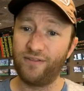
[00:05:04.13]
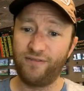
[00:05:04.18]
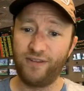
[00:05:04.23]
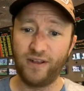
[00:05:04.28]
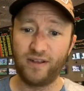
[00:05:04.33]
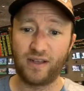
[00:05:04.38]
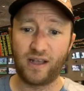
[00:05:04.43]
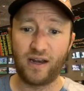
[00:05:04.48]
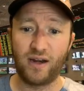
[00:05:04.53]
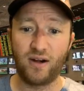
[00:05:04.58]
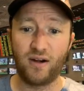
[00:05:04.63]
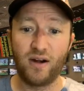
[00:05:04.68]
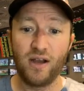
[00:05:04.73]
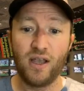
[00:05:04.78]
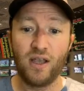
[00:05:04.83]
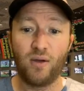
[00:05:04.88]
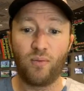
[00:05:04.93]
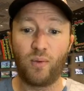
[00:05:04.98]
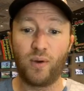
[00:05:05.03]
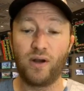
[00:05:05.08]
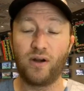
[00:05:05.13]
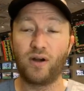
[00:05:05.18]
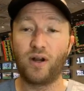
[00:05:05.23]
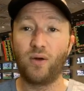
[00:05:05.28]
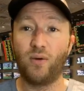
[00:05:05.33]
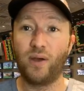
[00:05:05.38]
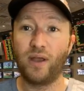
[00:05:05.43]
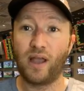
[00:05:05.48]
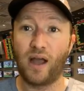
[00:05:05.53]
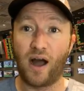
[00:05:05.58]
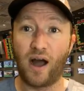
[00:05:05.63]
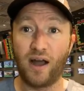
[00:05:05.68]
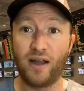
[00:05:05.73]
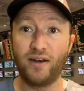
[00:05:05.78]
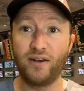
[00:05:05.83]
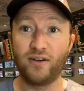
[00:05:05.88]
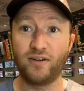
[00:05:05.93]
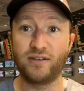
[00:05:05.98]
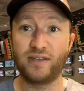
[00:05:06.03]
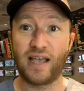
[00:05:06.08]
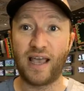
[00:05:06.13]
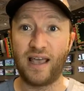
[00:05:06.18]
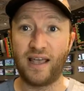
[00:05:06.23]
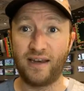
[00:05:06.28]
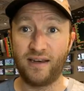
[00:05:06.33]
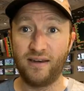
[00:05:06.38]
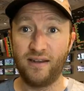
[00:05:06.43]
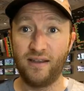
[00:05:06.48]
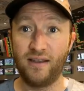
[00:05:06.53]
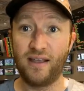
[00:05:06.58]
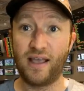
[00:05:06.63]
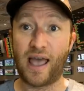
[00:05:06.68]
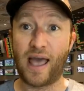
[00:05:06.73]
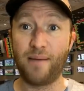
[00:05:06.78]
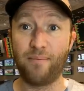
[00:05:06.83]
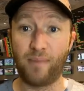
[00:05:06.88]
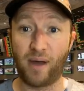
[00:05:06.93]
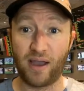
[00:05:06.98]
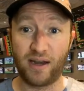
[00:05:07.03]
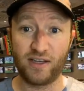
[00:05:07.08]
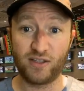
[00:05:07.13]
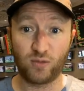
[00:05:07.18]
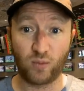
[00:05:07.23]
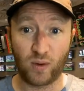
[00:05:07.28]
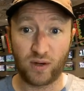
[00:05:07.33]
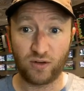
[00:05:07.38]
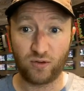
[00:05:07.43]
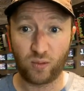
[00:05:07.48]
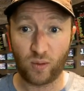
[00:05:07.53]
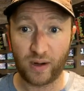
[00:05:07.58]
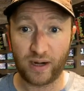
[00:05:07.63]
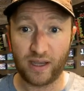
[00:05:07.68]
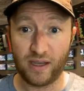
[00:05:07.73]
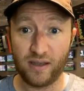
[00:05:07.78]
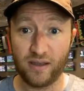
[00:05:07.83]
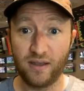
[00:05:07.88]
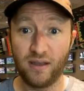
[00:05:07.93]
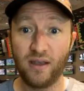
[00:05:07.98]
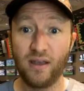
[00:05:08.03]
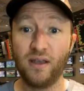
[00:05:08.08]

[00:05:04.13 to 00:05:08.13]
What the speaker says: Field under. We are going under 10 at minus 120.